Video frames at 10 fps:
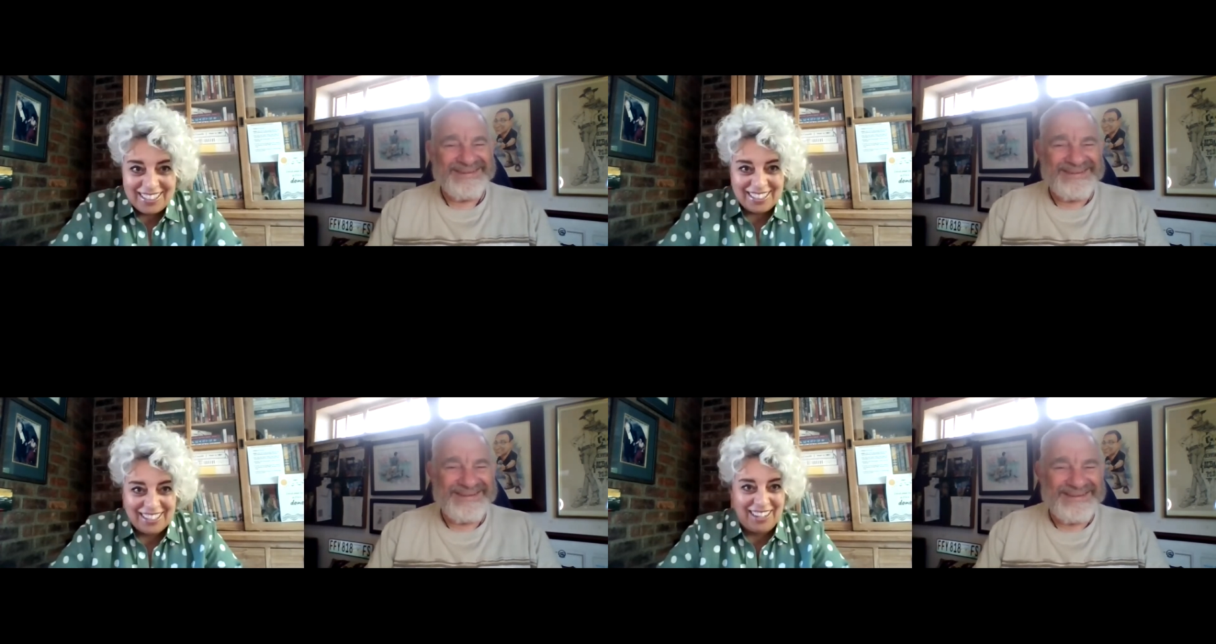
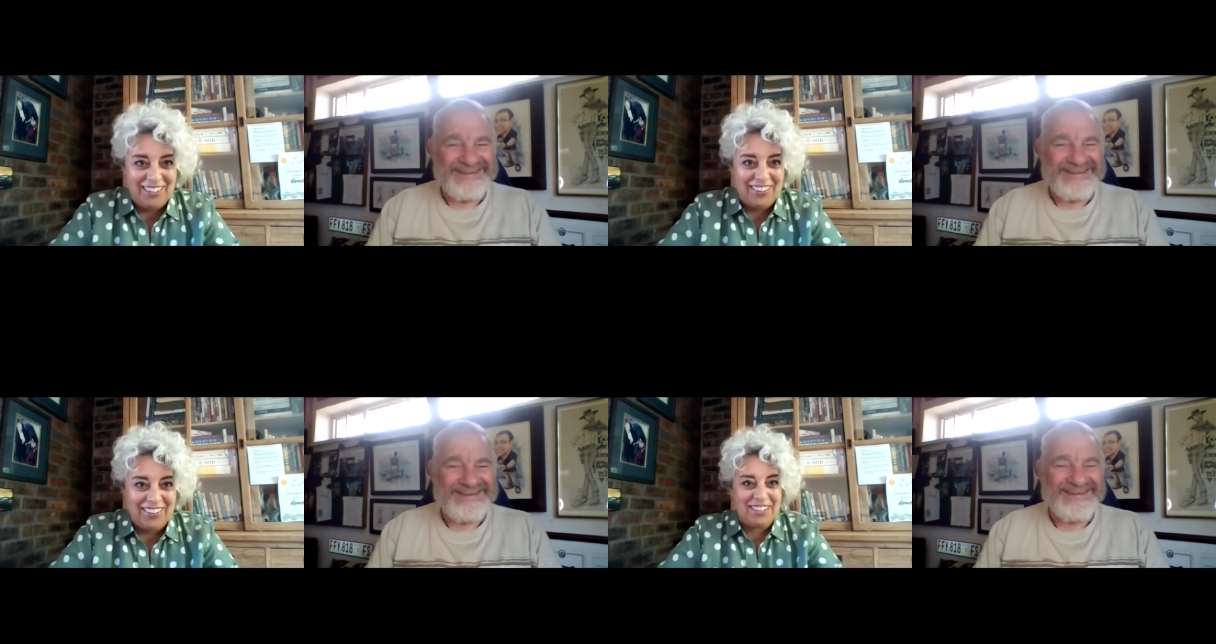Speaker 1: so
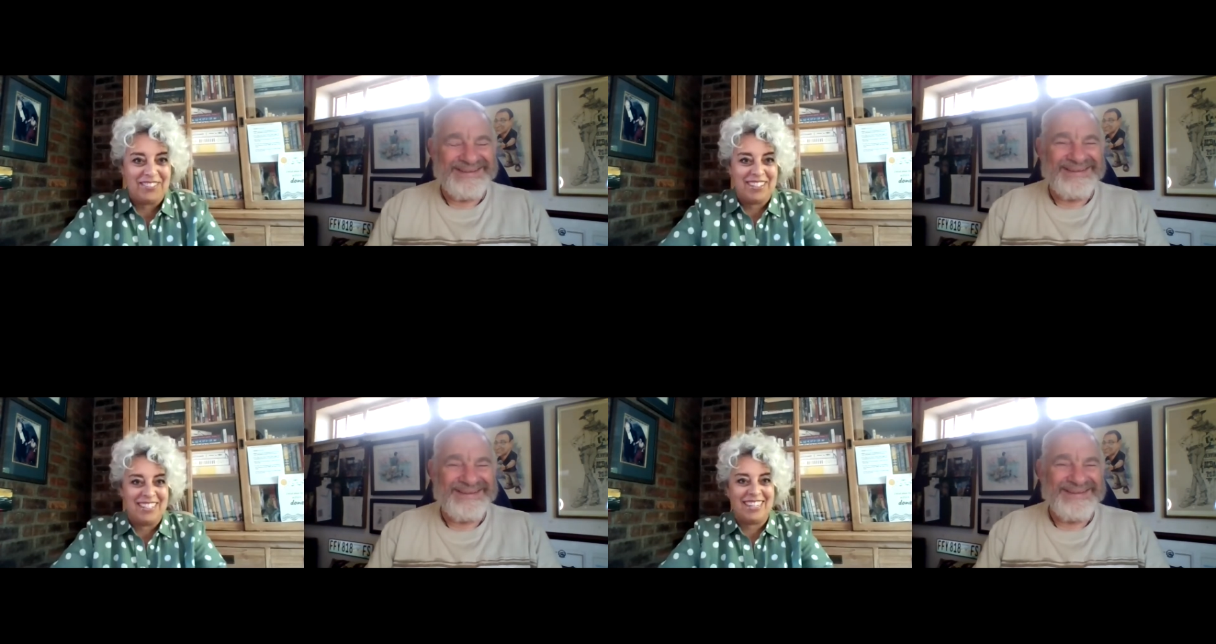it
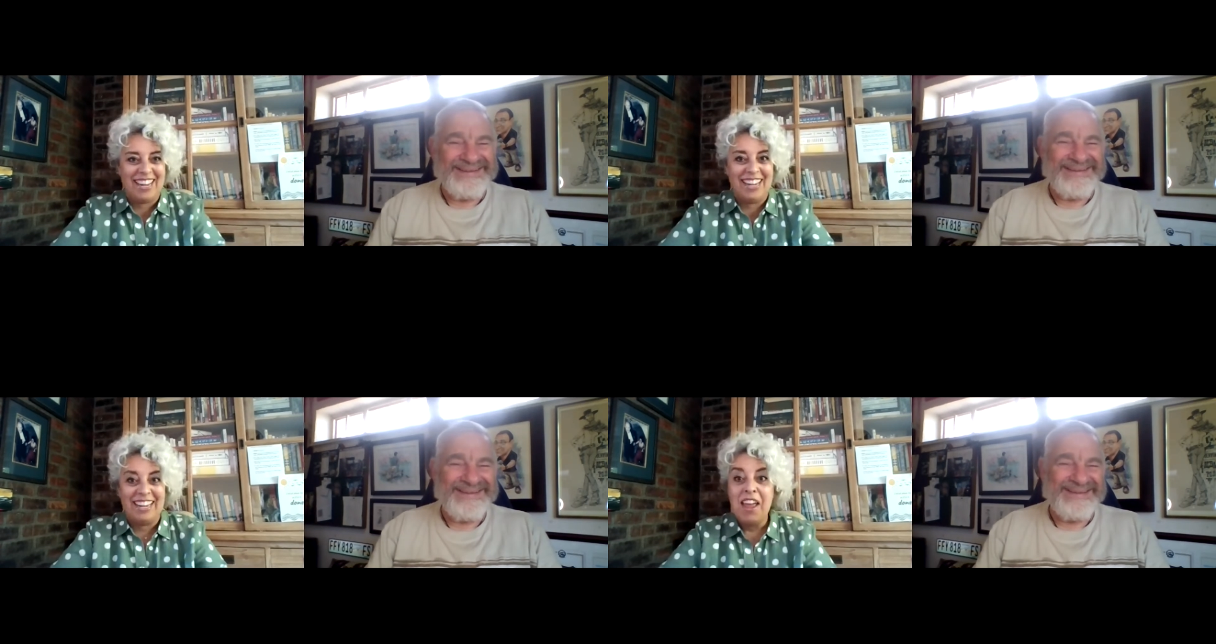was
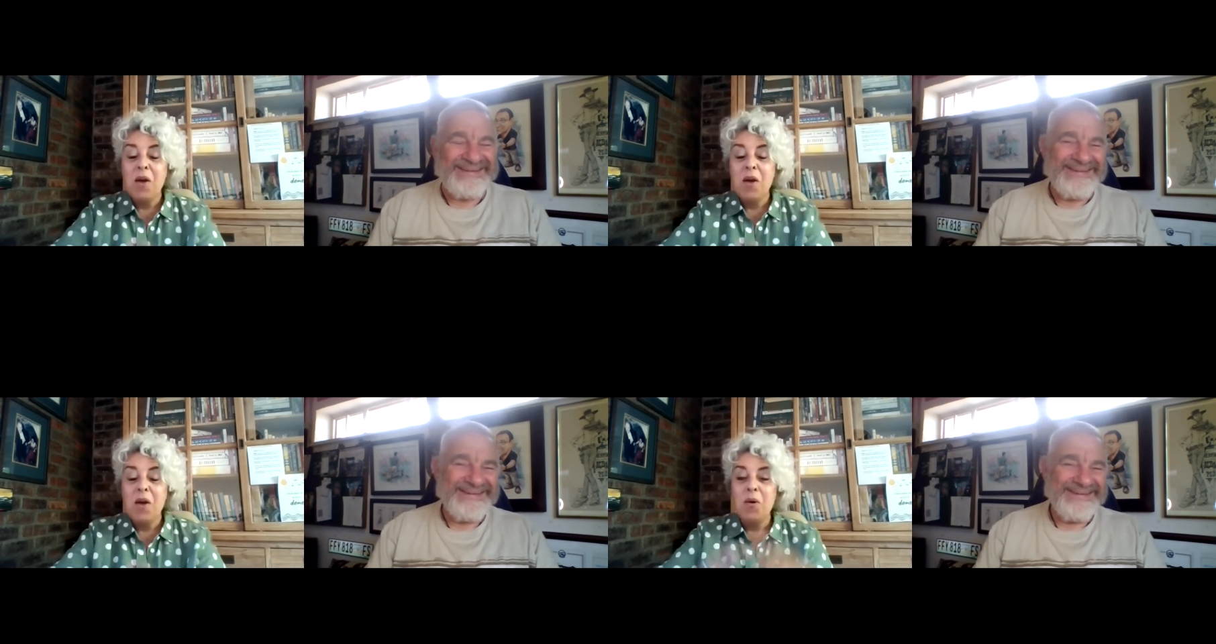like
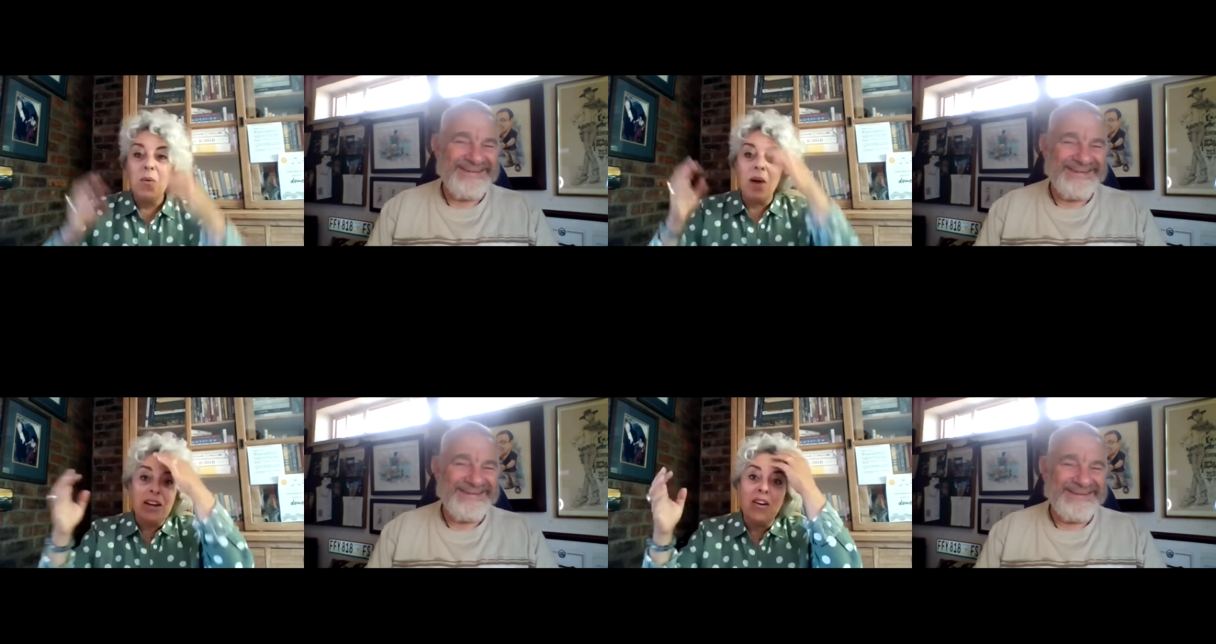
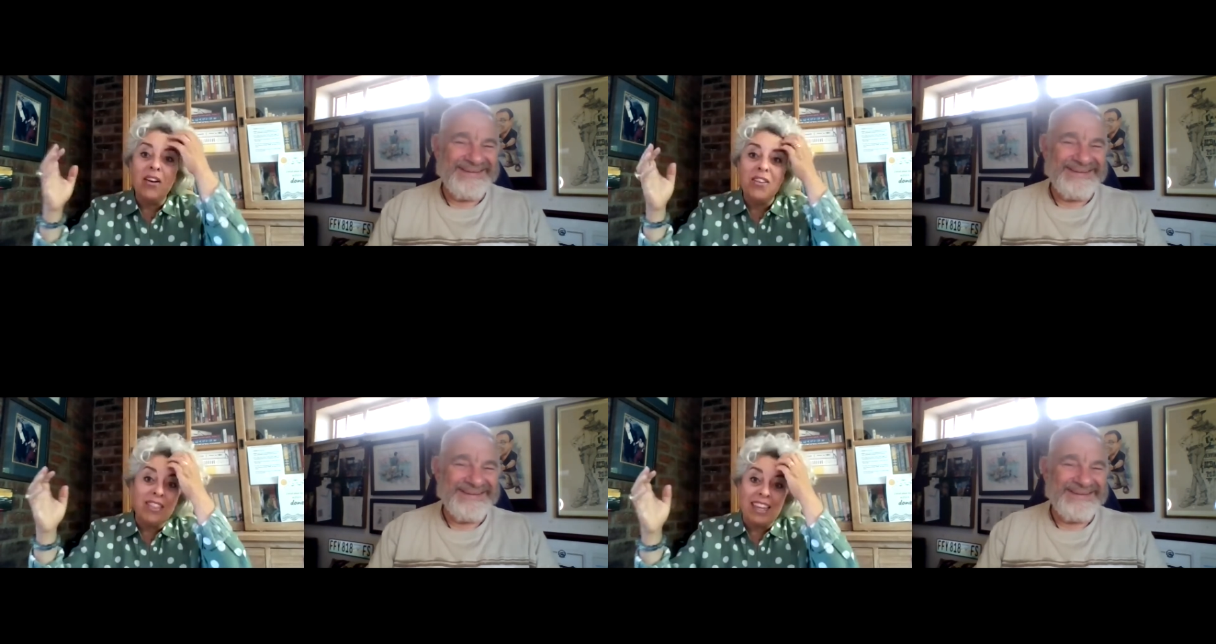what are
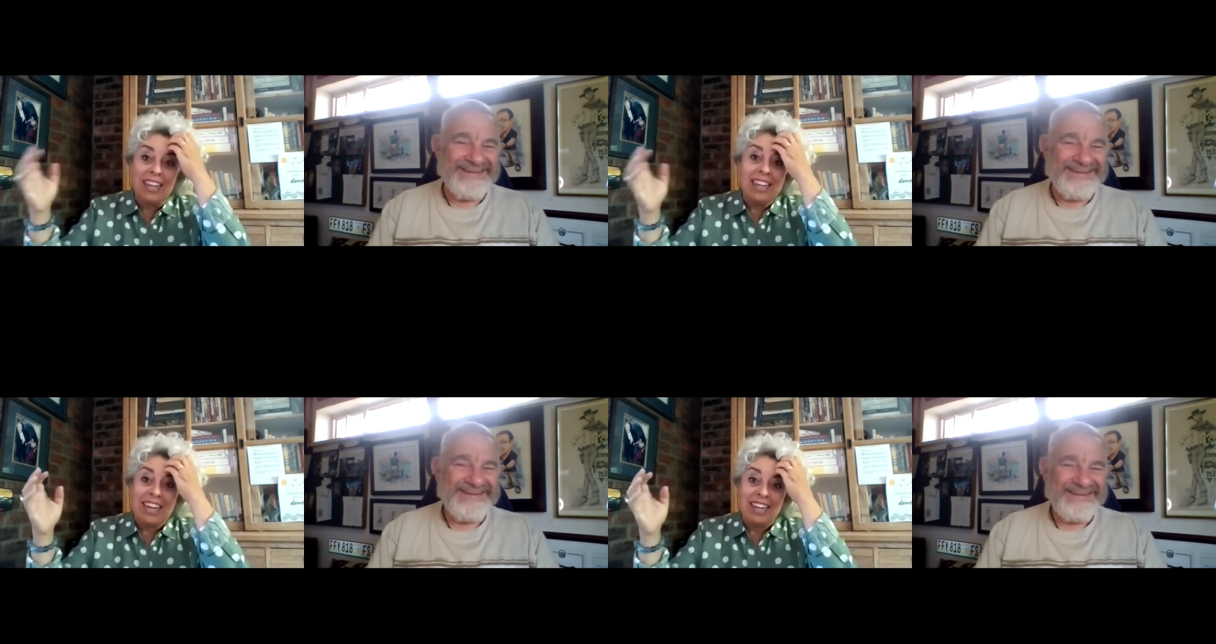you
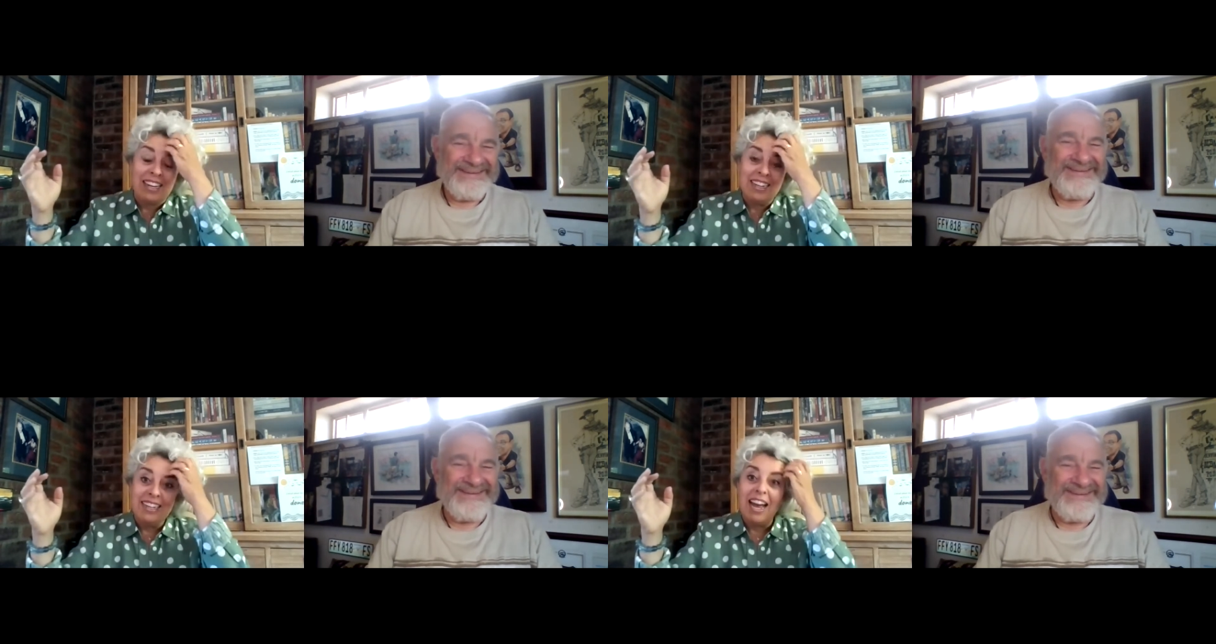thinking?
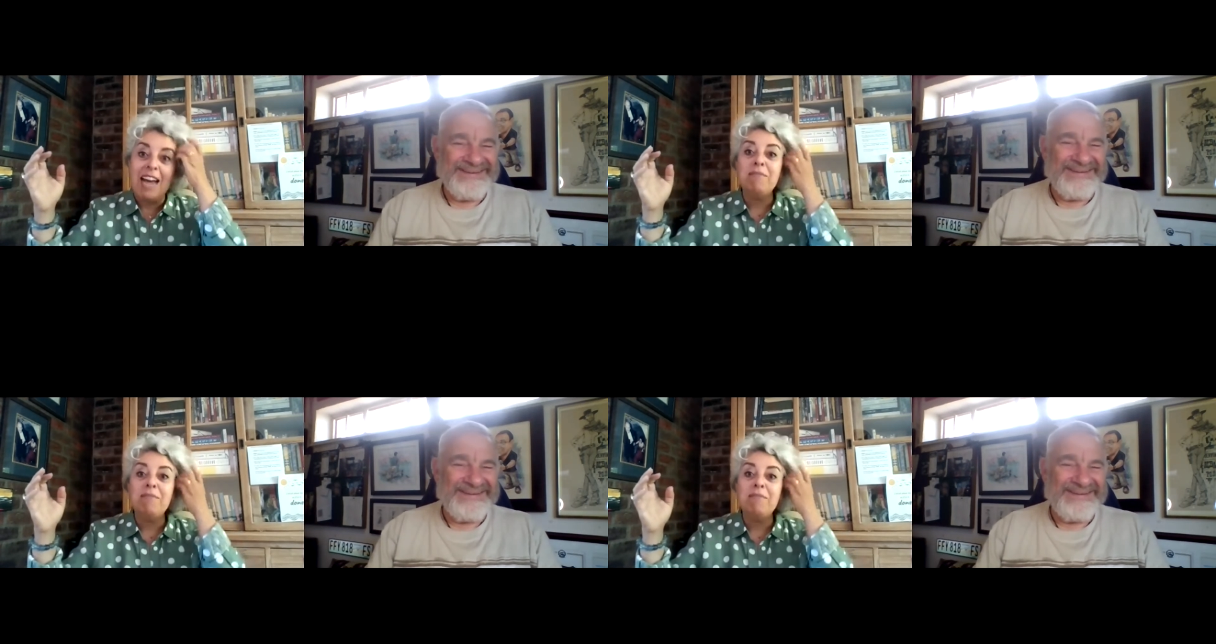I'm